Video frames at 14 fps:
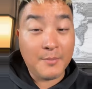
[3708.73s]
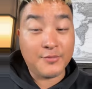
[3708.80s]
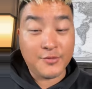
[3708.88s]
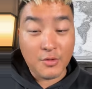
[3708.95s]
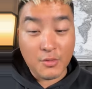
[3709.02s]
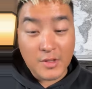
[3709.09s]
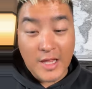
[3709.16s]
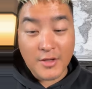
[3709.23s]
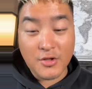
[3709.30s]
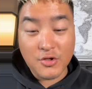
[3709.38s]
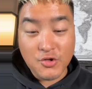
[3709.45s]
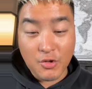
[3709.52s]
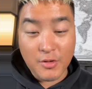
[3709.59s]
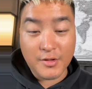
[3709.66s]
I'm so
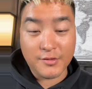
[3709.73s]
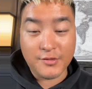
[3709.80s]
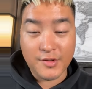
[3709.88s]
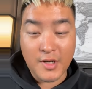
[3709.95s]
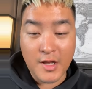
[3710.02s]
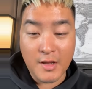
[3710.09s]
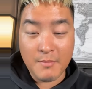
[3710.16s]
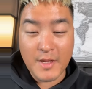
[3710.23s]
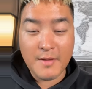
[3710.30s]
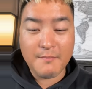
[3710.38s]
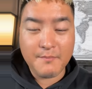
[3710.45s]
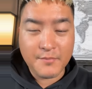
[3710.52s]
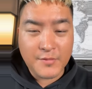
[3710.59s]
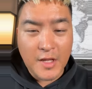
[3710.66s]
glad you joined us today,
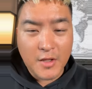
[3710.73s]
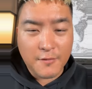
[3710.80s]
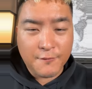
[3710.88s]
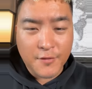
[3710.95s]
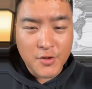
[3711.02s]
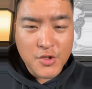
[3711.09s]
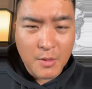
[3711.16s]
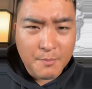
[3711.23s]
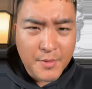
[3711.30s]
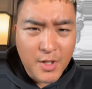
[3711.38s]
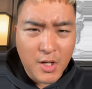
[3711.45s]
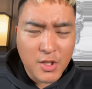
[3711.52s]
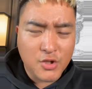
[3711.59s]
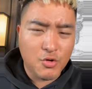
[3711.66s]
amen. Thank you for
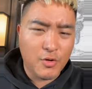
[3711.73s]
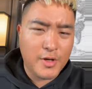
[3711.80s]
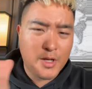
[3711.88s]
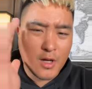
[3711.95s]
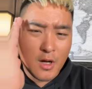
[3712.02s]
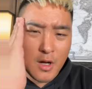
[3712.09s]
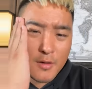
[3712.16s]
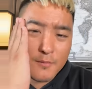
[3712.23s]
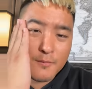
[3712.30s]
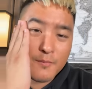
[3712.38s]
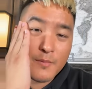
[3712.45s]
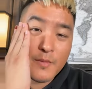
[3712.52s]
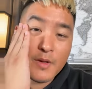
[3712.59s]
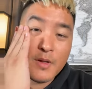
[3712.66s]
jumping on, joining
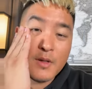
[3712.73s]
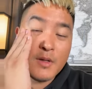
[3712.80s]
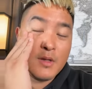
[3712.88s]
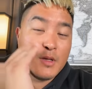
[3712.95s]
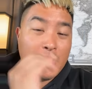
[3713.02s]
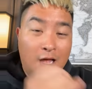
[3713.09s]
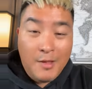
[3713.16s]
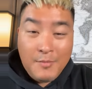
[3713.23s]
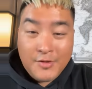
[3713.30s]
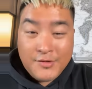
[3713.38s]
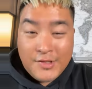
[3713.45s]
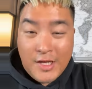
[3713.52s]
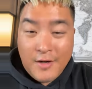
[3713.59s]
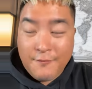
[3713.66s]
on.
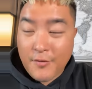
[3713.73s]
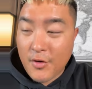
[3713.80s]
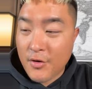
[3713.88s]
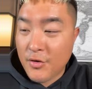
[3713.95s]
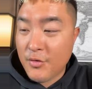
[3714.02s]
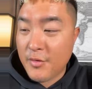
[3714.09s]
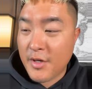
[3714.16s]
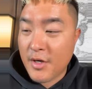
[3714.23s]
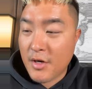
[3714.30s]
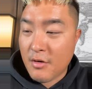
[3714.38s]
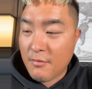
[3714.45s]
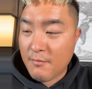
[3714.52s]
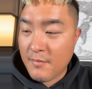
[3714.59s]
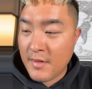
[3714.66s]
I'm excited for the new
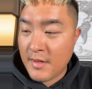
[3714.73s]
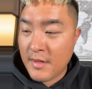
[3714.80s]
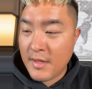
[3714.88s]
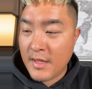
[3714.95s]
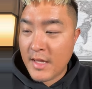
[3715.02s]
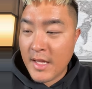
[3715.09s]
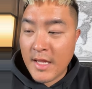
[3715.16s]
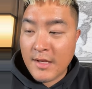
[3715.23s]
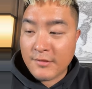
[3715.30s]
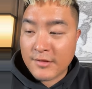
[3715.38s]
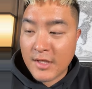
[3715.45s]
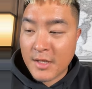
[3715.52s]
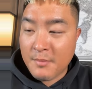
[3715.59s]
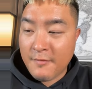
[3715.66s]
year. It
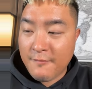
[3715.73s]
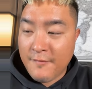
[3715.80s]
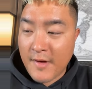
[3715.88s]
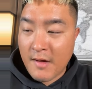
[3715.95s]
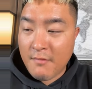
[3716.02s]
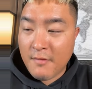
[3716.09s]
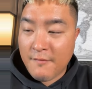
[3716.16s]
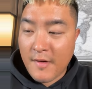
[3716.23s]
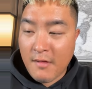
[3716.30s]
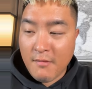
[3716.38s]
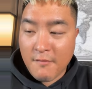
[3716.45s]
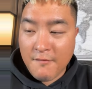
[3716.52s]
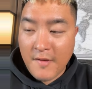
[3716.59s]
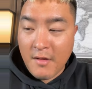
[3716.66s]
is going to be very,
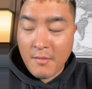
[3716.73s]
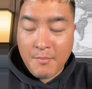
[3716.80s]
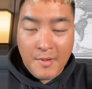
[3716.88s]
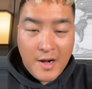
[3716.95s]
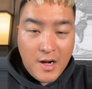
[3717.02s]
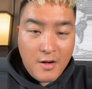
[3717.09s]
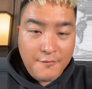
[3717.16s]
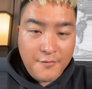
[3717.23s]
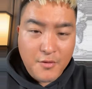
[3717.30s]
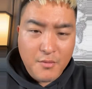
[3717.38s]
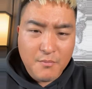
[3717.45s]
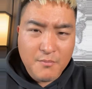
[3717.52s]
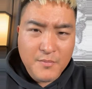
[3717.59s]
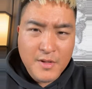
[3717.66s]
very, very
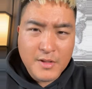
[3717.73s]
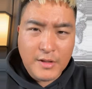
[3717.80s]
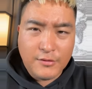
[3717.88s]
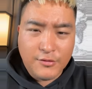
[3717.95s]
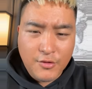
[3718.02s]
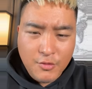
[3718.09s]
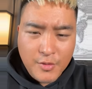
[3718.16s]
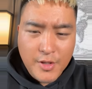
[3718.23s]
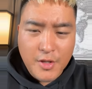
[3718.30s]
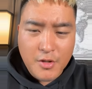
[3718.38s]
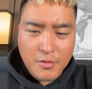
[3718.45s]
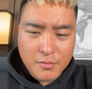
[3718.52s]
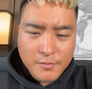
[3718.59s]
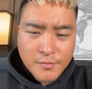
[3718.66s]
powerful, this new
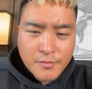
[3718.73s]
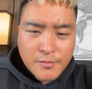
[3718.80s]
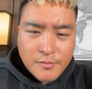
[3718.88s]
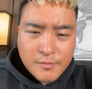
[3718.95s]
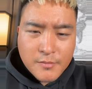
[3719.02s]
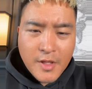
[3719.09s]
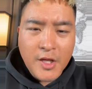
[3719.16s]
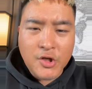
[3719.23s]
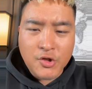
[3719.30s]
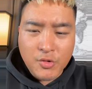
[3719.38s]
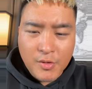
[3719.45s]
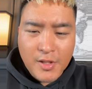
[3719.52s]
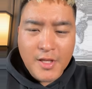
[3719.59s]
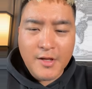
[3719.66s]
year. It
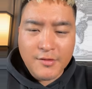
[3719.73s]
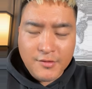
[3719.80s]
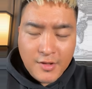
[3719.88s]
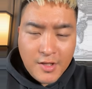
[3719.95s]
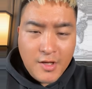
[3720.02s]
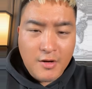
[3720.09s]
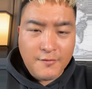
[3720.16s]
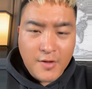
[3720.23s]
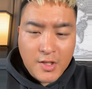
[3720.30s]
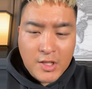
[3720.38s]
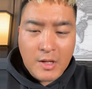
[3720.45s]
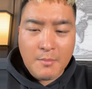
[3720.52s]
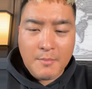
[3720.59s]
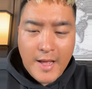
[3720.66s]
truly is the year of
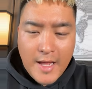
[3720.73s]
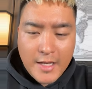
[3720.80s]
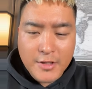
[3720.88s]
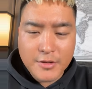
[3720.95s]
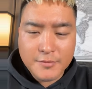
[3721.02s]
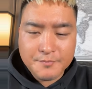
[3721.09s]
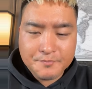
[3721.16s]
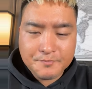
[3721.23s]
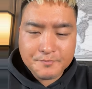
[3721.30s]
the comeback.